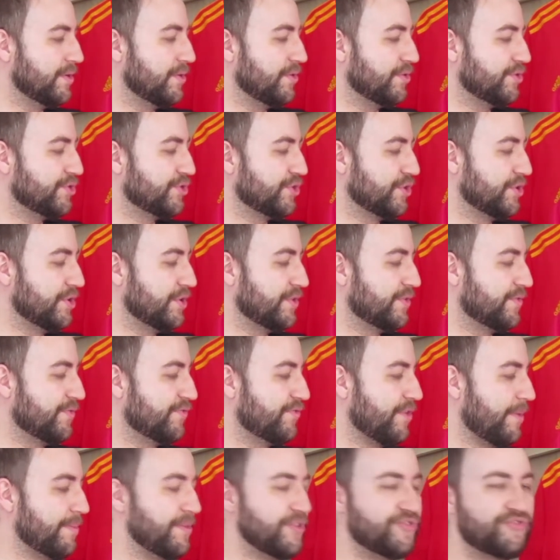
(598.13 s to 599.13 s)
shirt
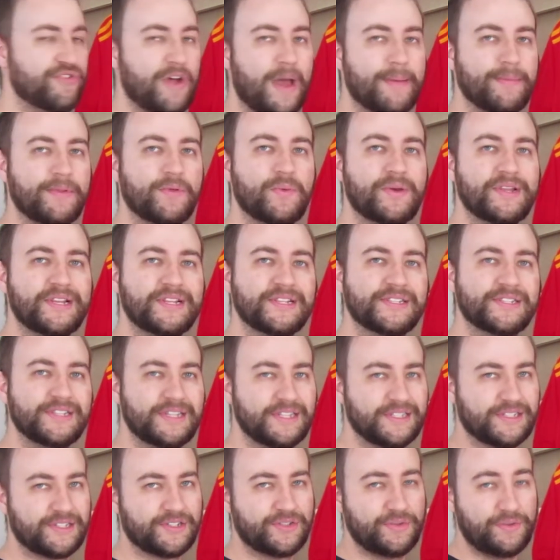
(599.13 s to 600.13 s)
from the treble winning
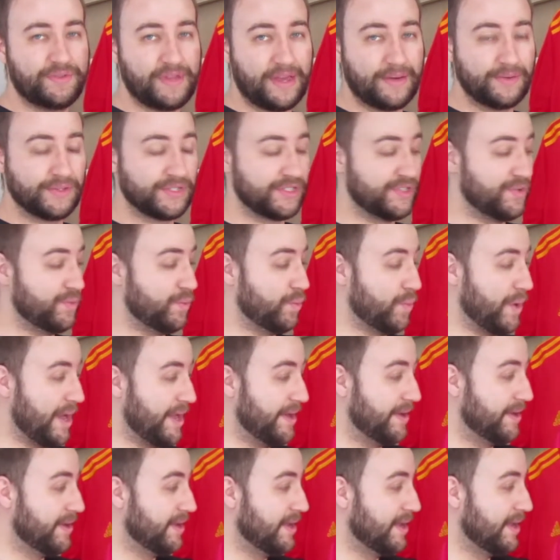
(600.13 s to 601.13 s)
season 2001.